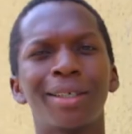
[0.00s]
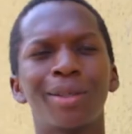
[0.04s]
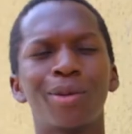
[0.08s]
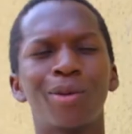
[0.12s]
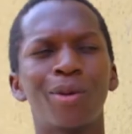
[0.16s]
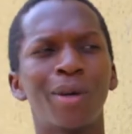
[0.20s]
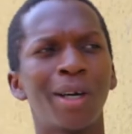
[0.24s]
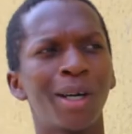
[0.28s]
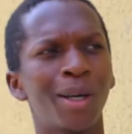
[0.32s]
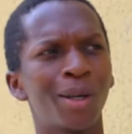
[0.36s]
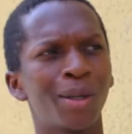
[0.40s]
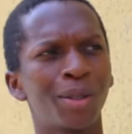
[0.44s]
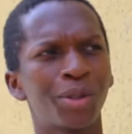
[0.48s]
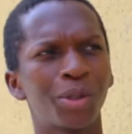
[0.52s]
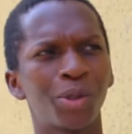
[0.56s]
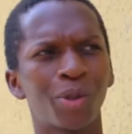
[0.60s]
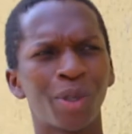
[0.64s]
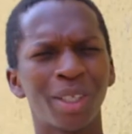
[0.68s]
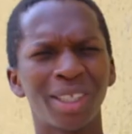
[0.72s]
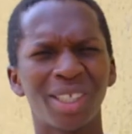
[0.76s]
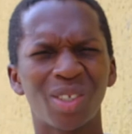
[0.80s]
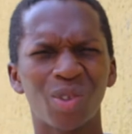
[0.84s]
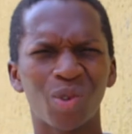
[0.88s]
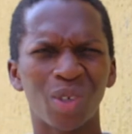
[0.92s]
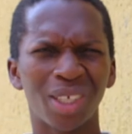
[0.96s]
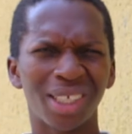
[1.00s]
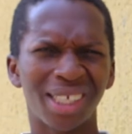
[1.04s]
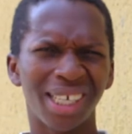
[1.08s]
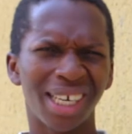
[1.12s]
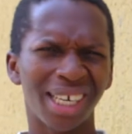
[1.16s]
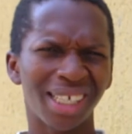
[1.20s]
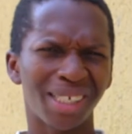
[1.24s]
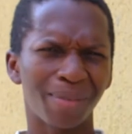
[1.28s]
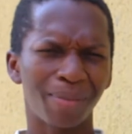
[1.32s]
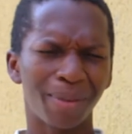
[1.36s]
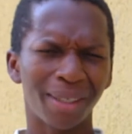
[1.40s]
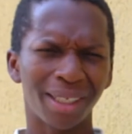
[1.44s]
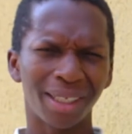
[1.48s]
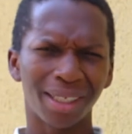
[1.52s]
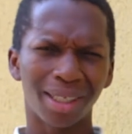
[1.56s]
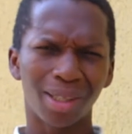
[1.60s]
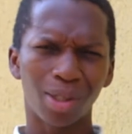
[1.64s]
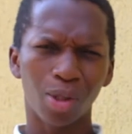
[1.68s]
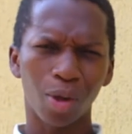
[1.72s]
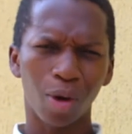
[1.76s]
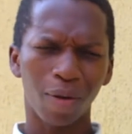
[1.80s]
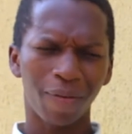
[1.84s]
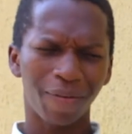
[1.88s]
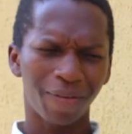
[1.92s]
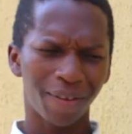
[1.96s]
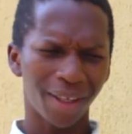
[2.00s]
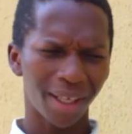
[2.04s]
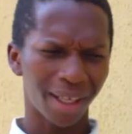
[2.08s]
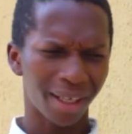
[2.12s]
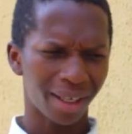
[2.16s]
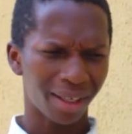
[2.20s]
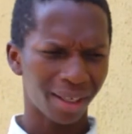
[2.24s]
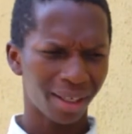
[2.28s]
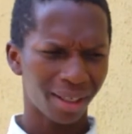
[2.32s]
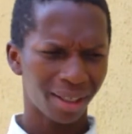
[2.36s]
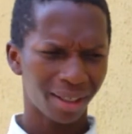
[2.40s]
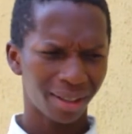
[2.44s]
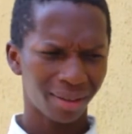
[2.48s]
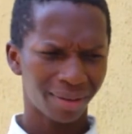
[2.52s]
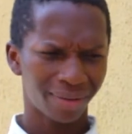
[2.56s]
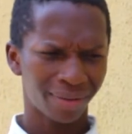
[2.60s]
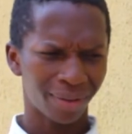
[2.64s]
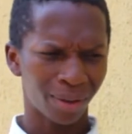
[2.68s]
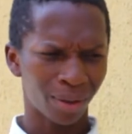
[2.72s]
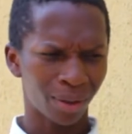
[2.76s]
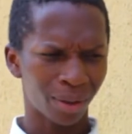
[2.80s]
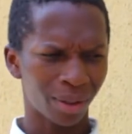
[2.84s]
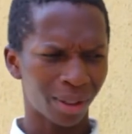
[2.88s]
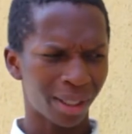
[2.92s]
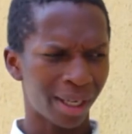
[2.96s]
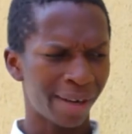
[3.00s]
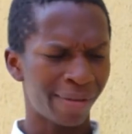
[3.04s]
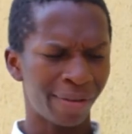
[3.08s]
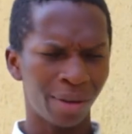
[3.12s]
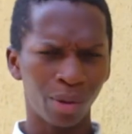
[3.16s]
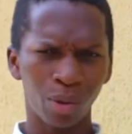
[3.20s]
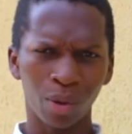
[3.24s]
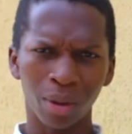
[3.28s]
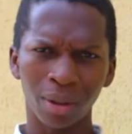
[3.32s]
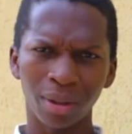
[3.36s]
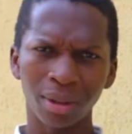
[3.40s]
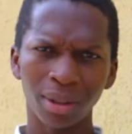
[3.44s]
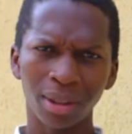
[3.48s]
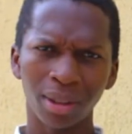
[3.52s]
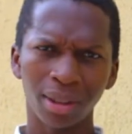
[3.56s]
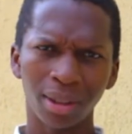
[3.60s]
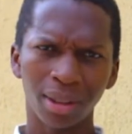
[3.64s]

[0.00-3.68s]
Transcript: Wow, 2020 has been a tough year for everyone.